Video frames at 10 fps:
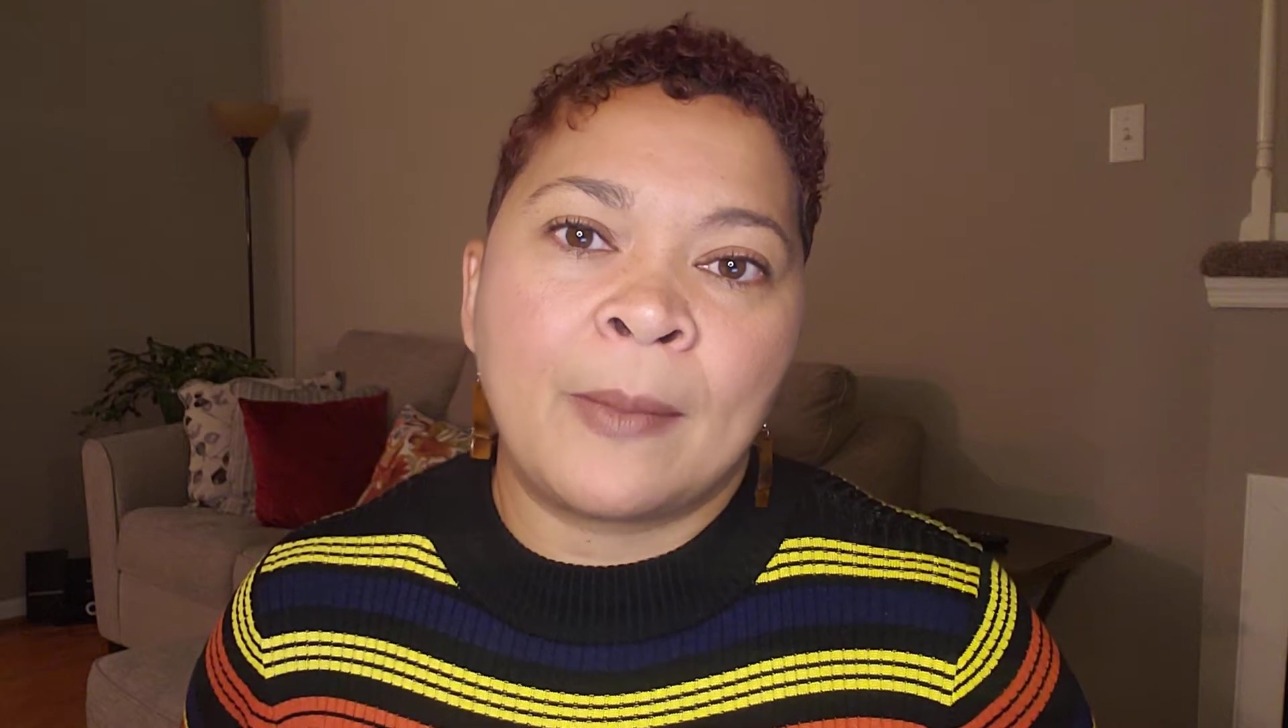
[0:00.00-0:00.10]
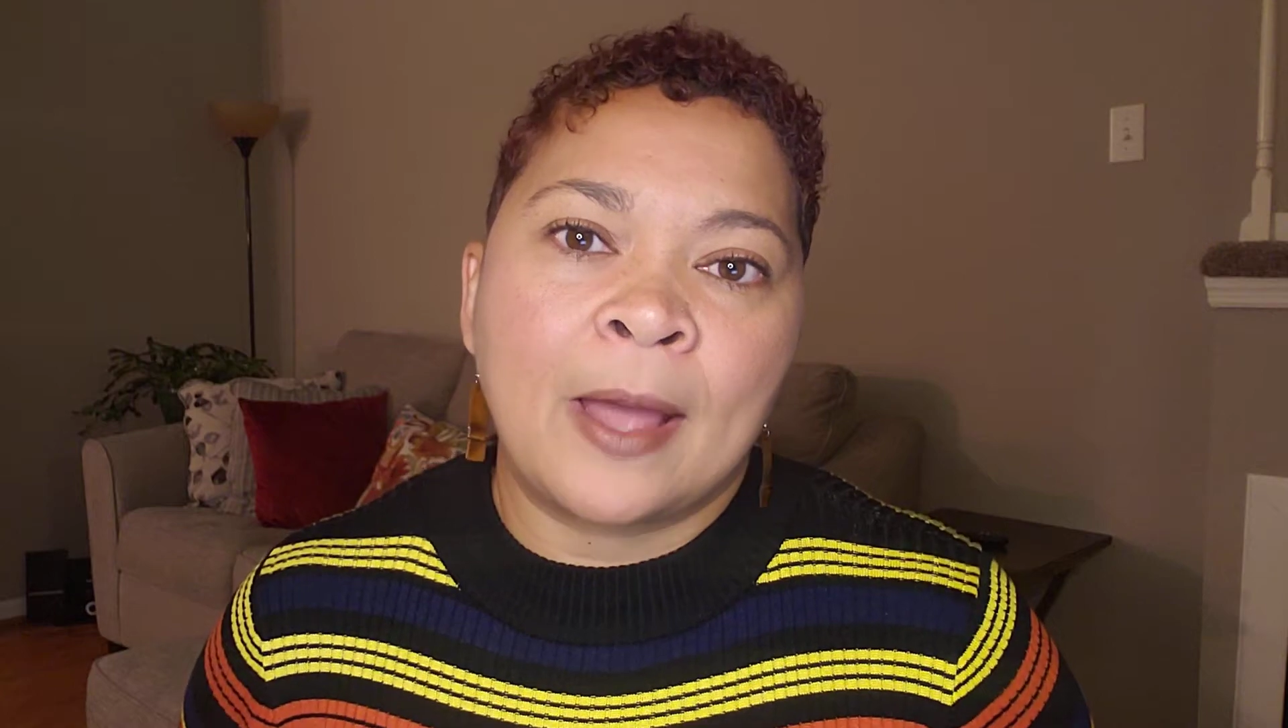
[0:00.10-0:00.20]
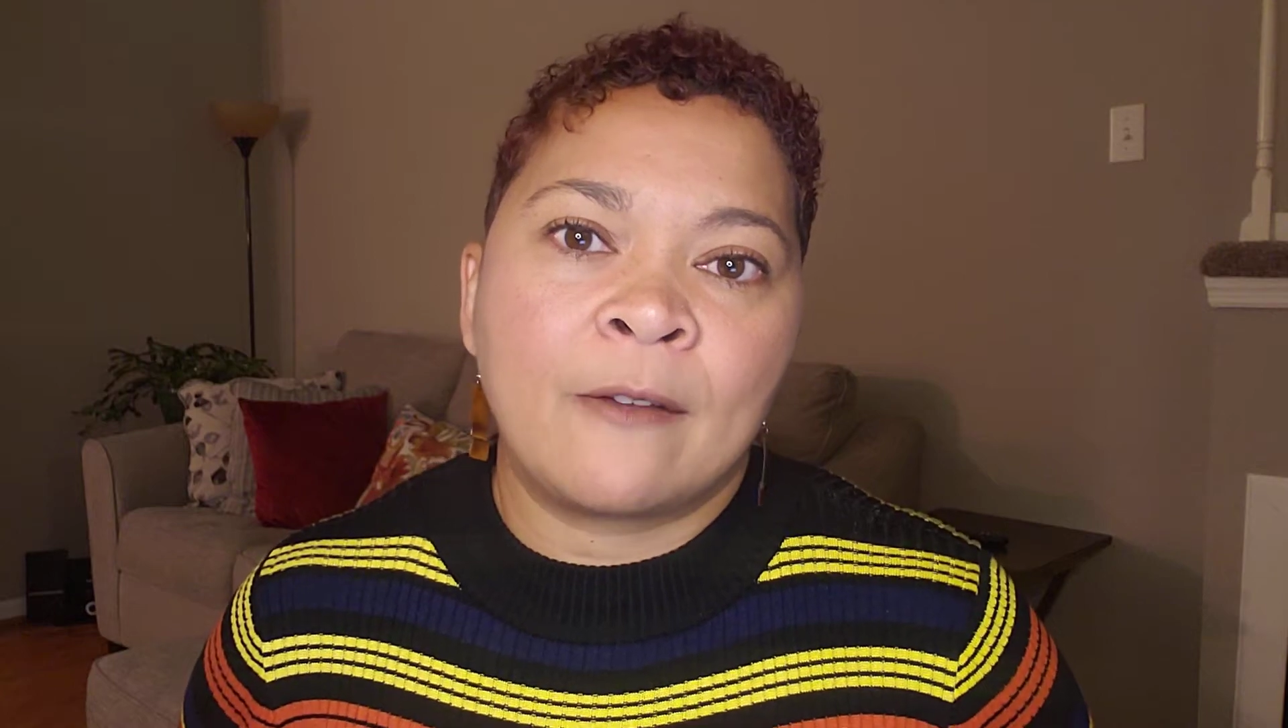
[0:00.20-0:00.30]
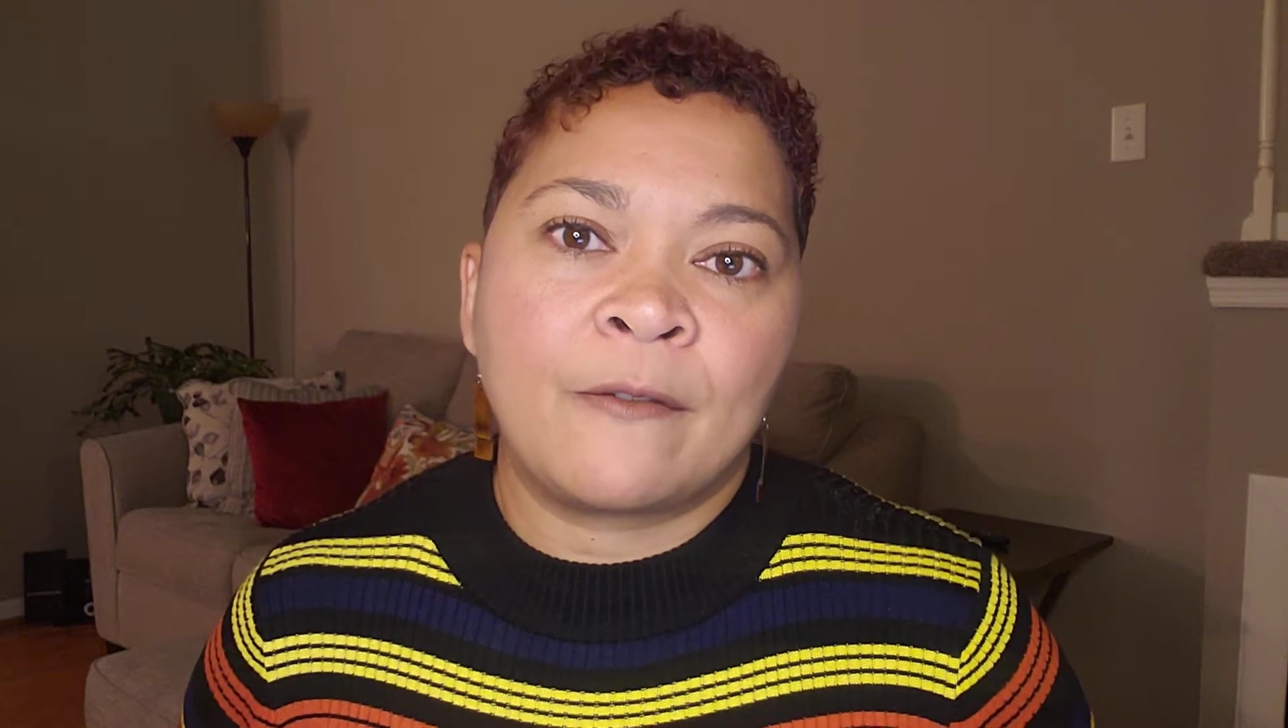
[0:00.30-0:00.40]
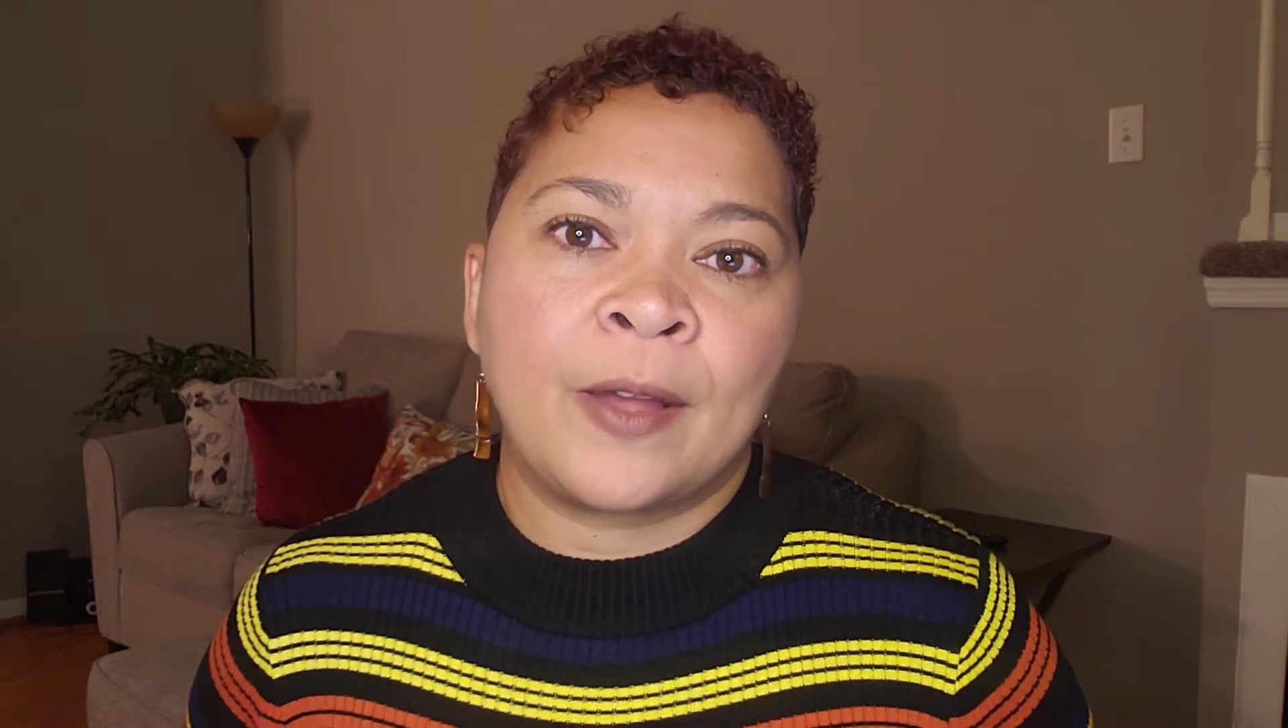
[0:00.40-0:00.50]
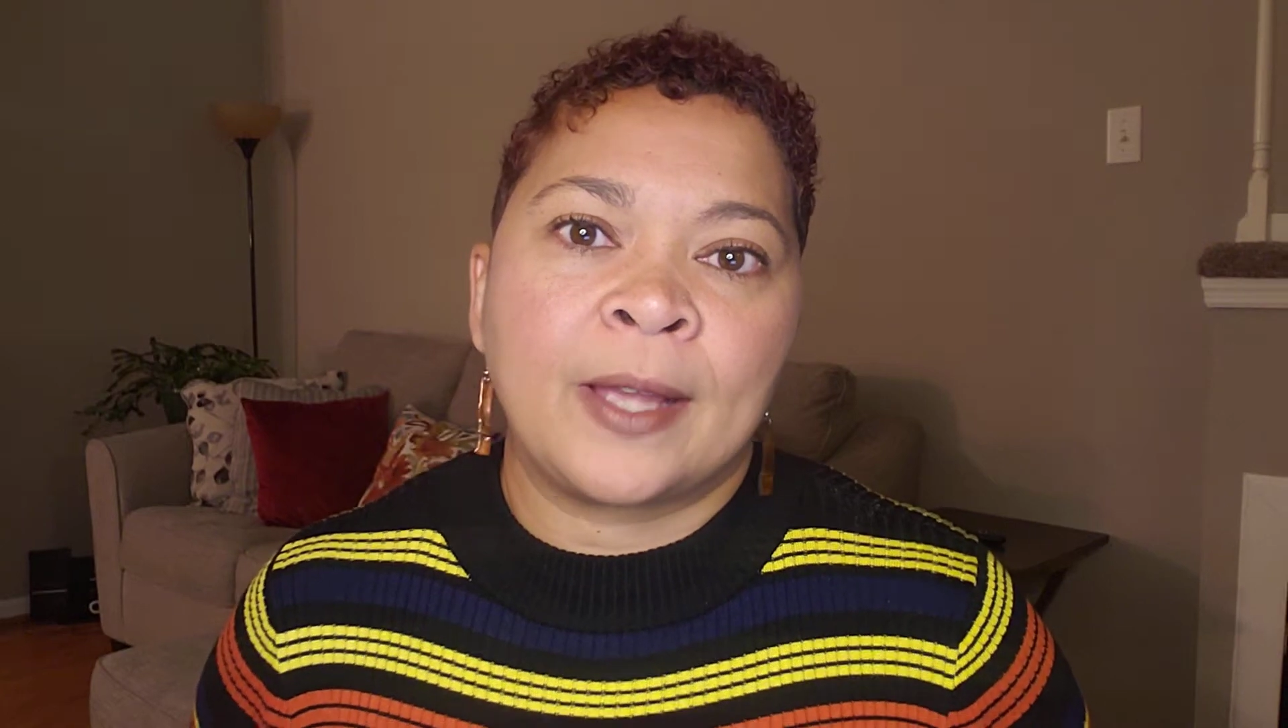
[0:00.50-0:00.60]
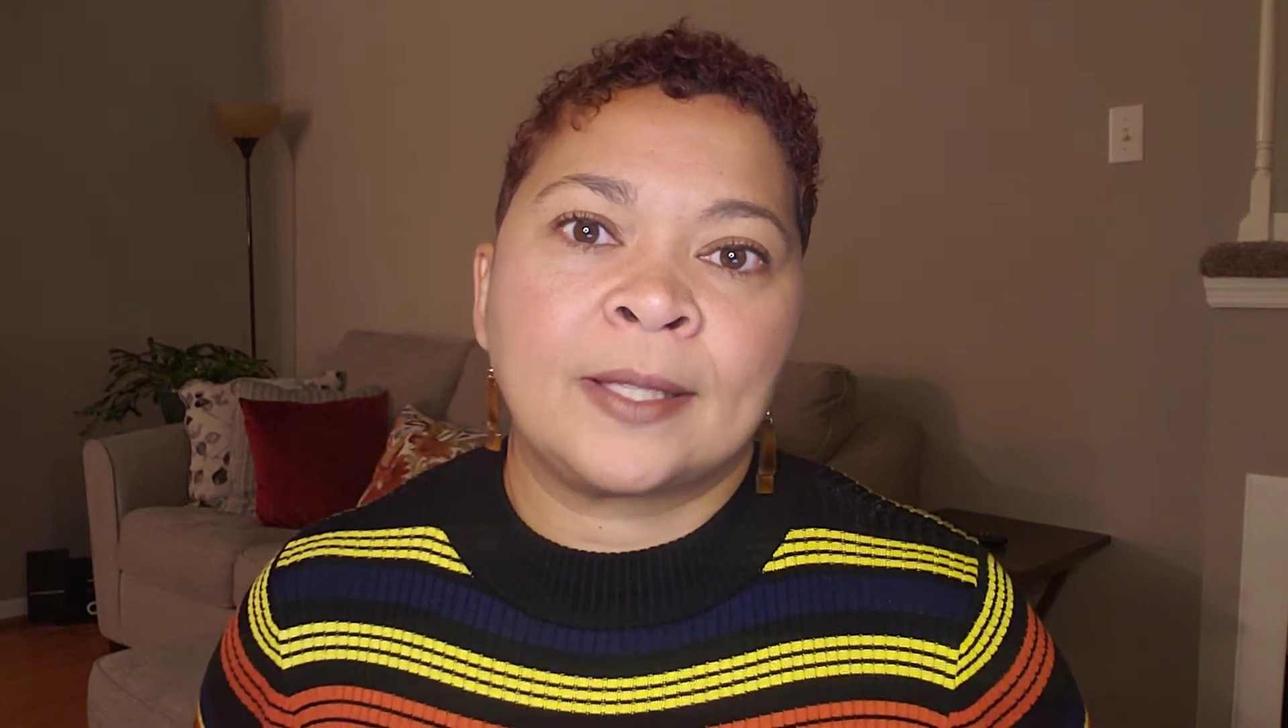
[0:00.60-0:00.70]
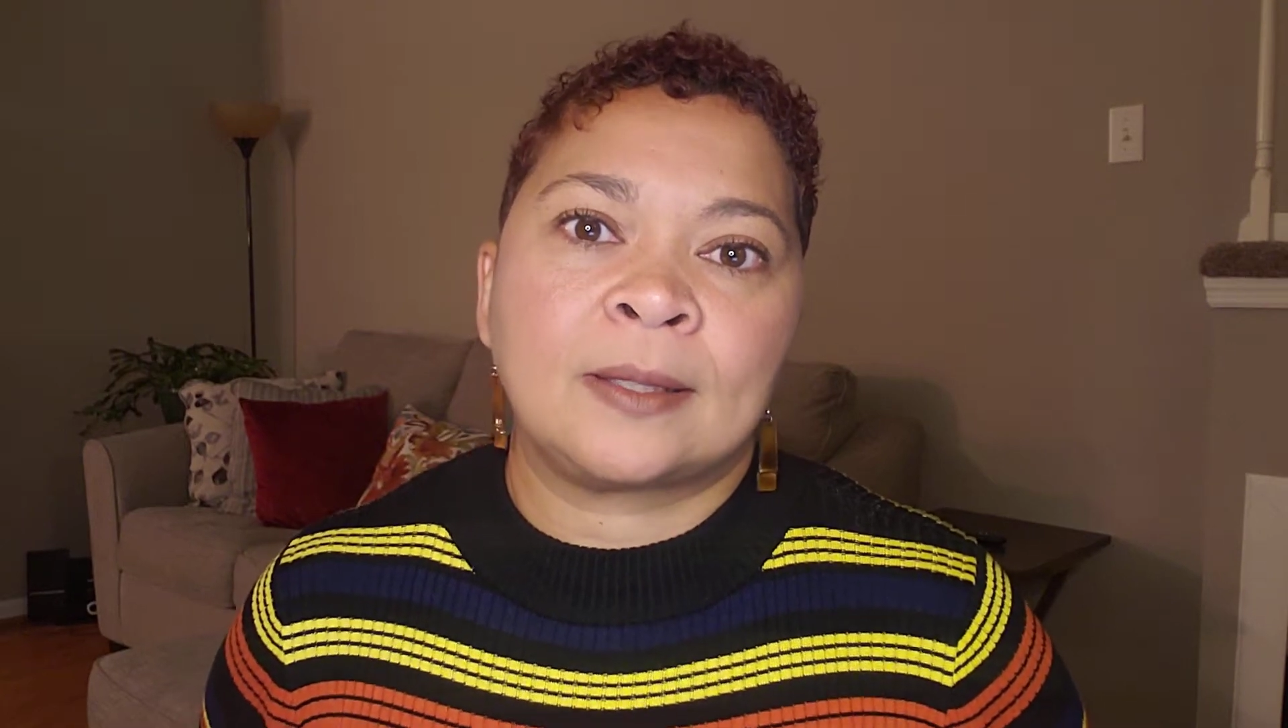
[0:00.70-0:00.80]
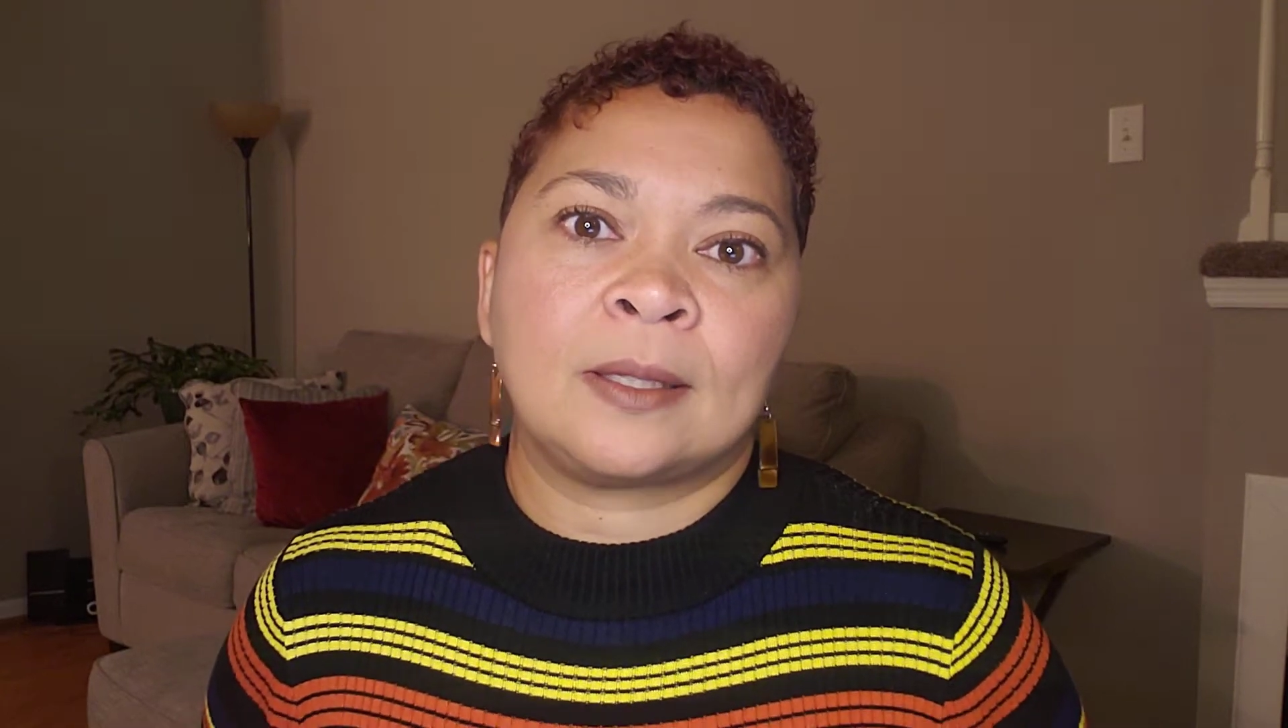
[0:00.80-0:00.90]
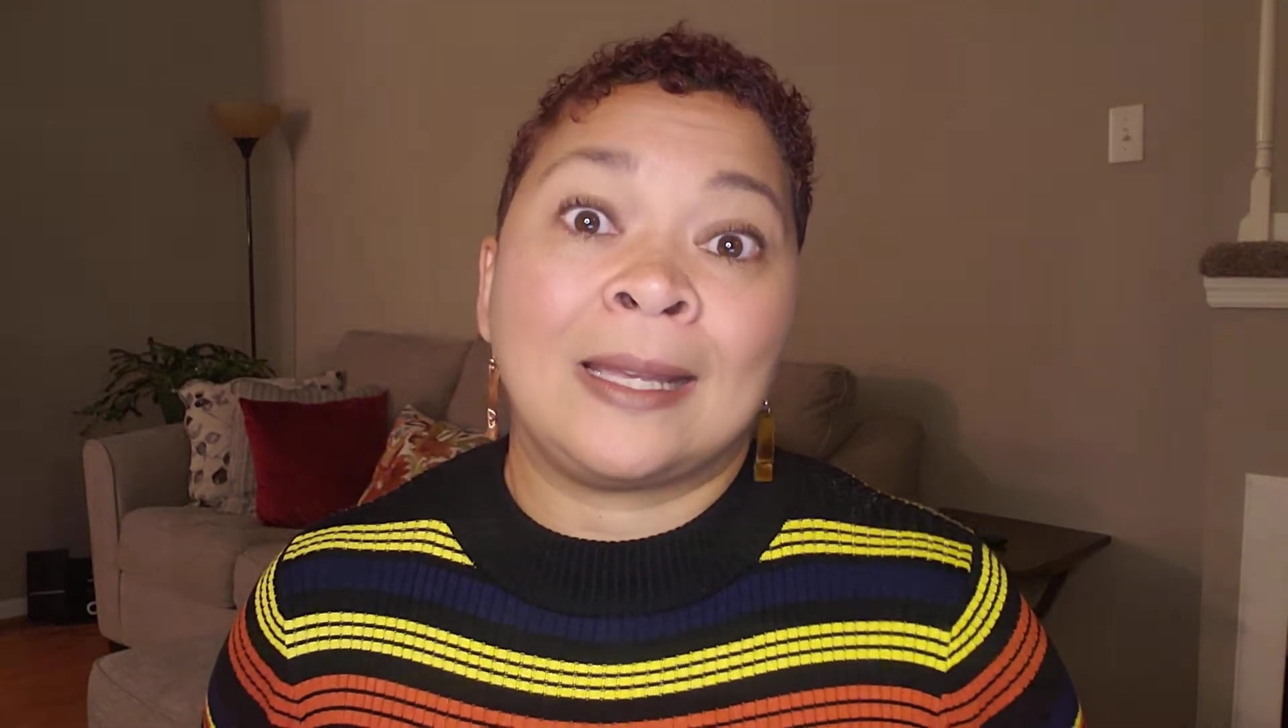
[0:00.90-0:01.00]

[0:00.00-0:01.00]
manifest